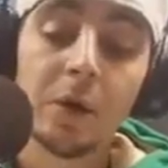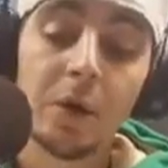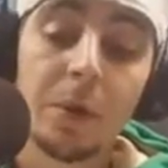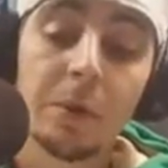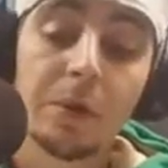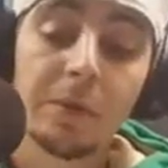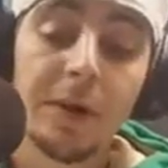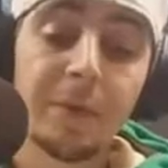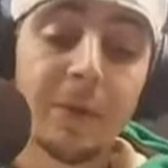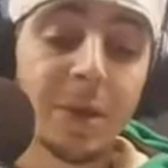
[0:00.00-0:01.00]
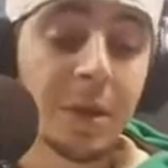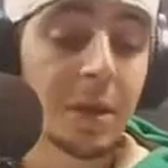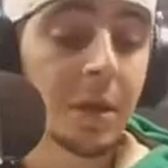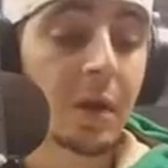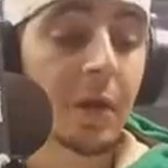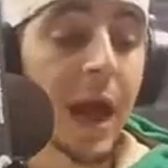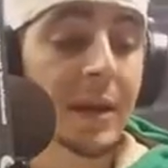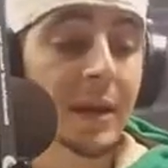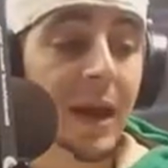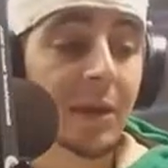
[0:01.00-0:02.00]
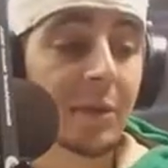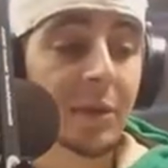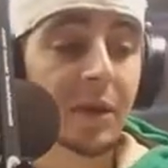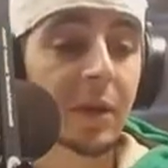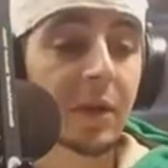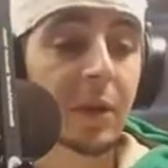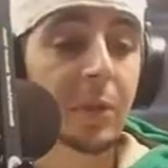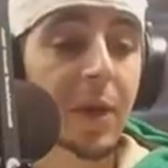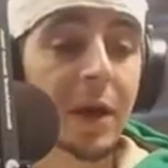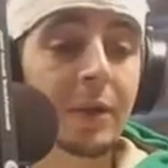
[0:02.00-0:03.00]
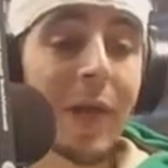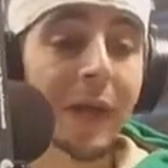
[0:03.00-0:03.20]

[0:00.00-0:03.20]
So some verbiage, ATS means against the spread.